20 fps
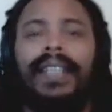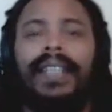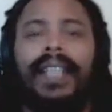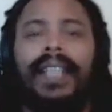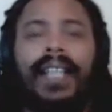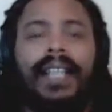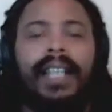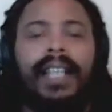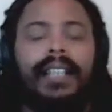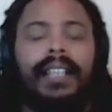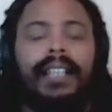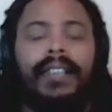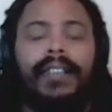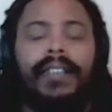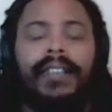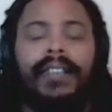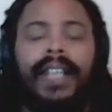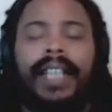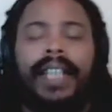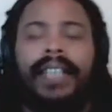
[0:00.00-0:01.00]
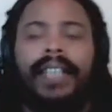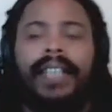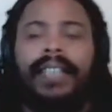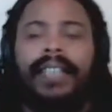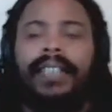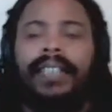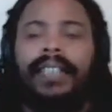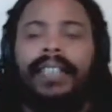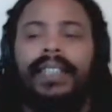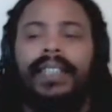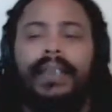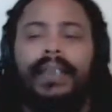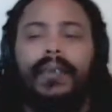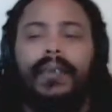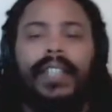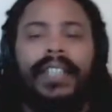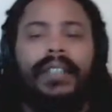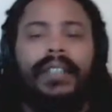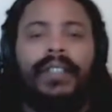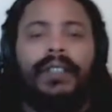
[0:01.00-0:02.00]
yeah, you know, and that
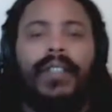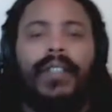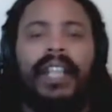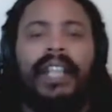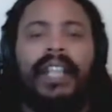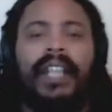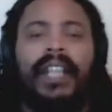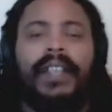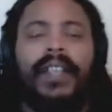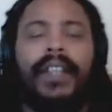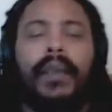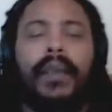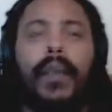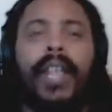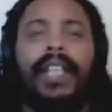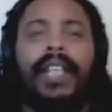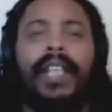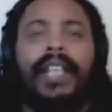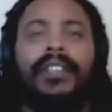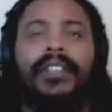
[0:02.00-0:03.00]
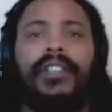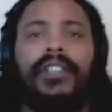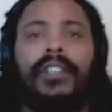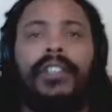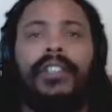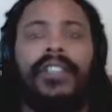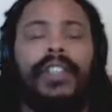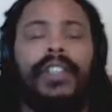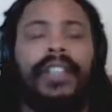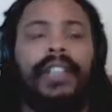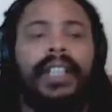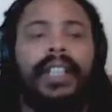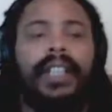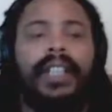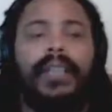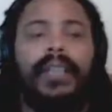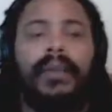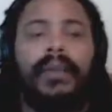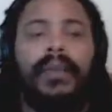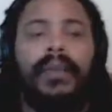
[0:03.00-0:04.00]
when you find out the quality shows aren't there
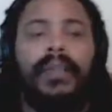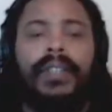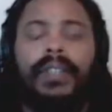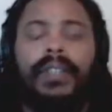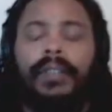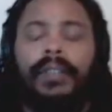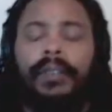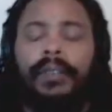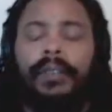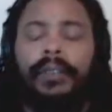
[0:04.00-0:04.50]
anymore,